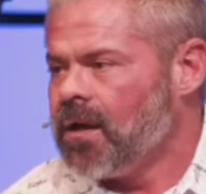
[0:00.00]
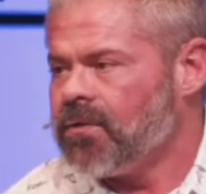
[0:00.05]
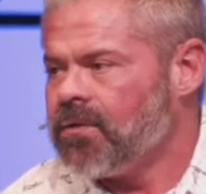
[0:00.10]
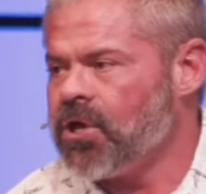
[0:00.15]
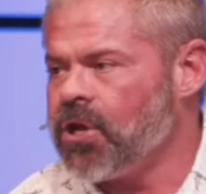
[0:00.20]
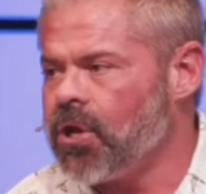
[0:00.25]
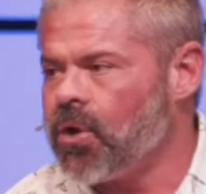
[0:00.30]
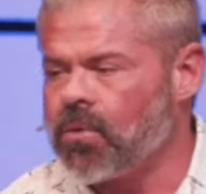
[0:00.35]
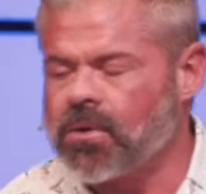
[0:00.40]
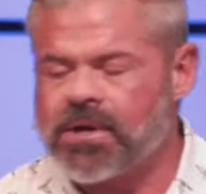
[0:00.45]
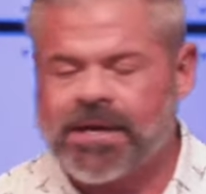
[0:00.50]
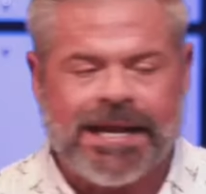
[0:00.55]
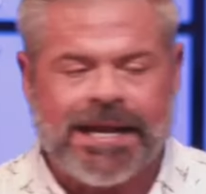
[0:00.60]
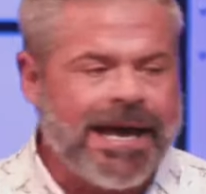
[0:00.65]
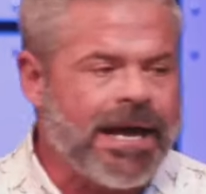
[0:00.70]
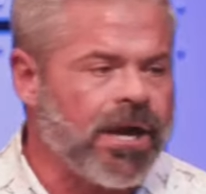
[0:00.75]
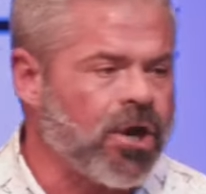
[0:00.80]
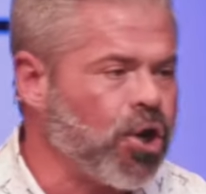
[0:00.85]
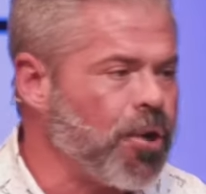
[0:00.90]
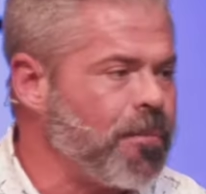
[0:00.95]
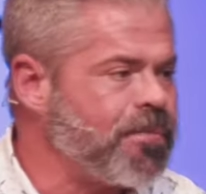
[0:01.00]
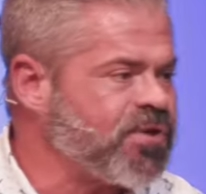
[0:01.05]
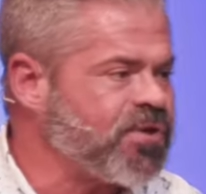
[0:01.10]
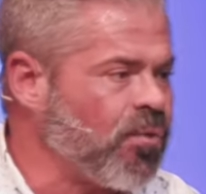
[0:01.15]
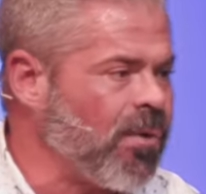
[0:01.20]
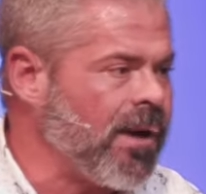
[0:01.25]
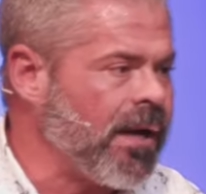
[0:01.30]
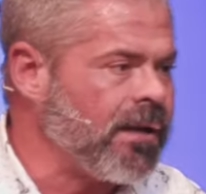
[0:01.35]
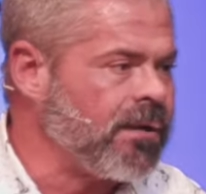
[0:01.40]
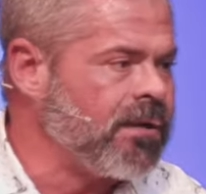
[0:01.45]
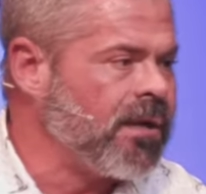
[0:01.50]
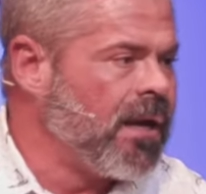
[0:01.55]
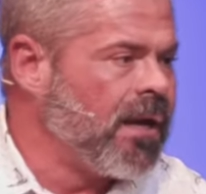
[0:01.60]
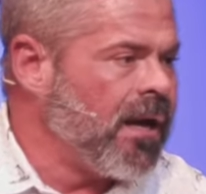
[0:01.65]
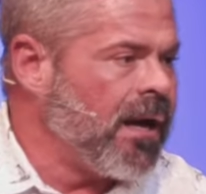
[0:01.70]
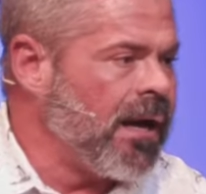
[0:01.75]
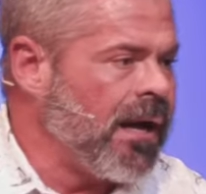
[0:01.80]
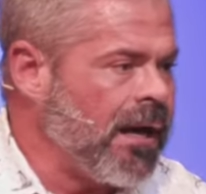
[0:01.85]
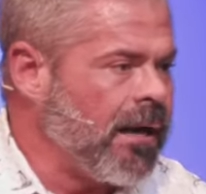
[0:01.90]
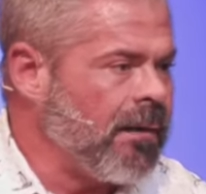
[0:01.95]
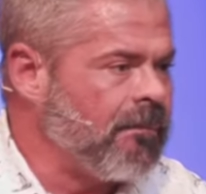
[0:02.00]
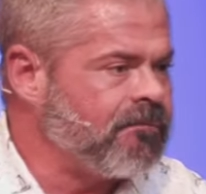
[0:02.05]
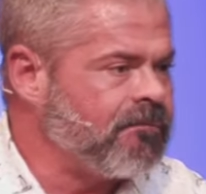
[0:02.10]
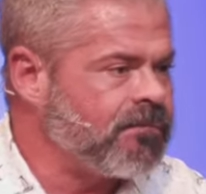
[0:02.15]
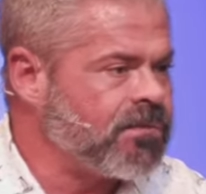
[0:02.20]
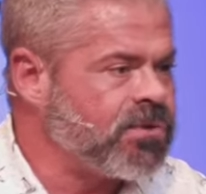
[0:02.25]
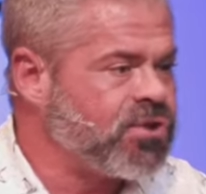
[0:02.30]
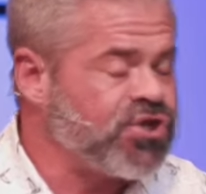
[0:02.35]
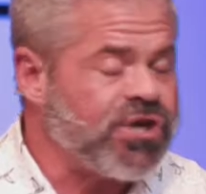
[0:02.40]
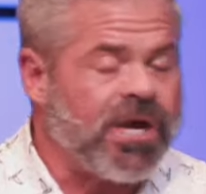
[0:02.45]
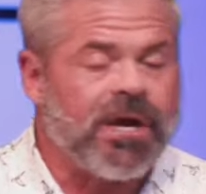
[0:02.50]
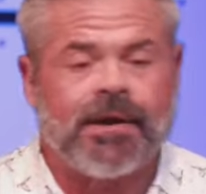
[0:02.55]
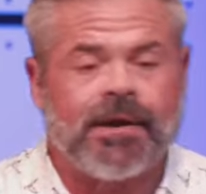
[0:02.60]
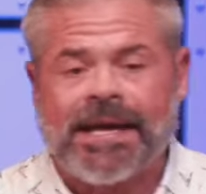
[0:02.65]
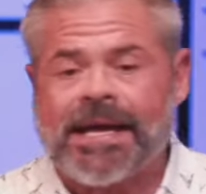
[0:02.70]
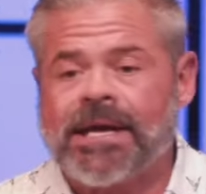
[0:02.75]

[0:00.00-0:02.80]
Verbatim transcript: you know, connect groups around um, shared